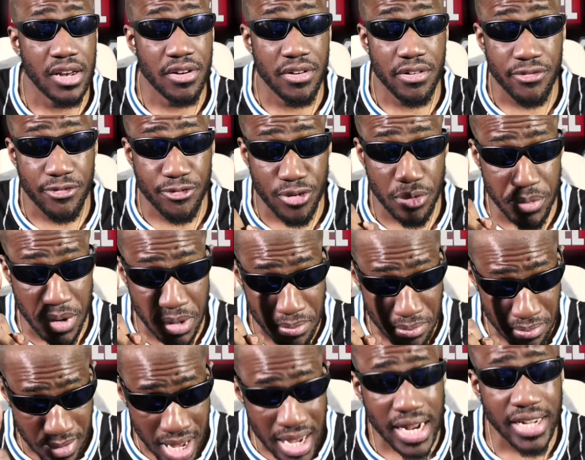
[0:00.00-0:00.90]
from a
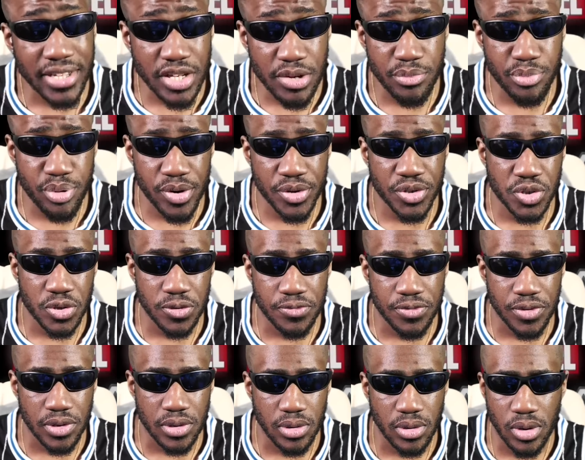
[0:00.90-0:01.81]
marketing point of
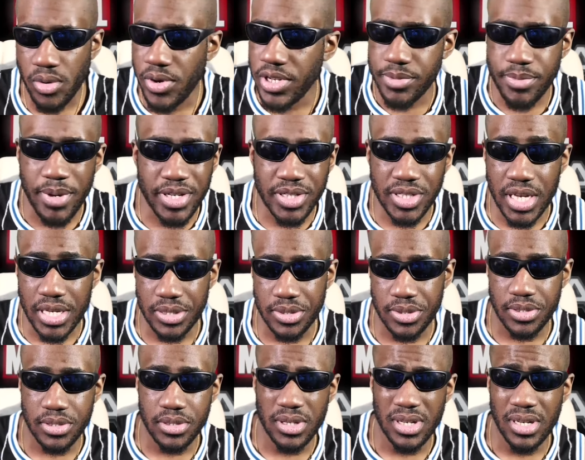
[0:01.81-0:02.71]
view, oh, it makes
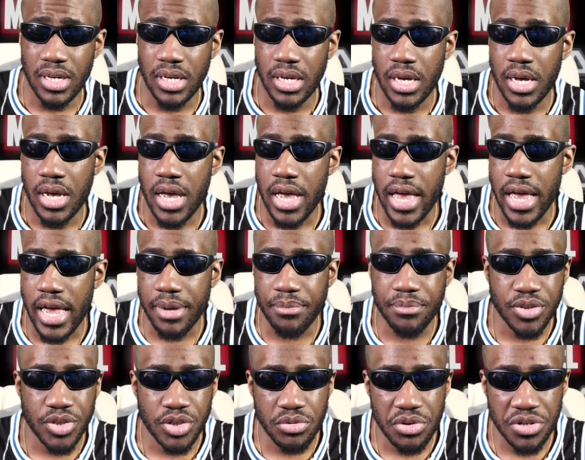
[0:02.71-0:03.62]
sense.
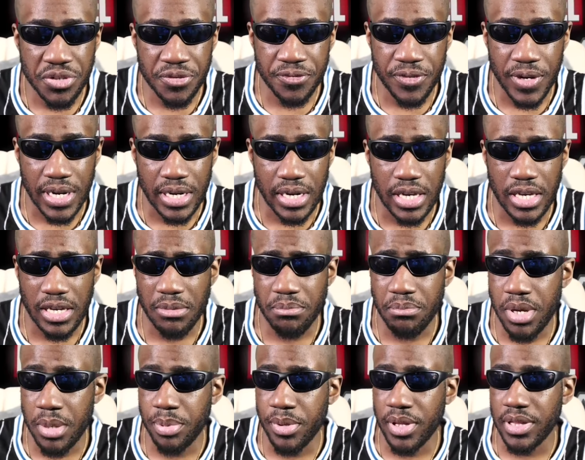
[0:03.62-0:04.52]
MCU is failing. People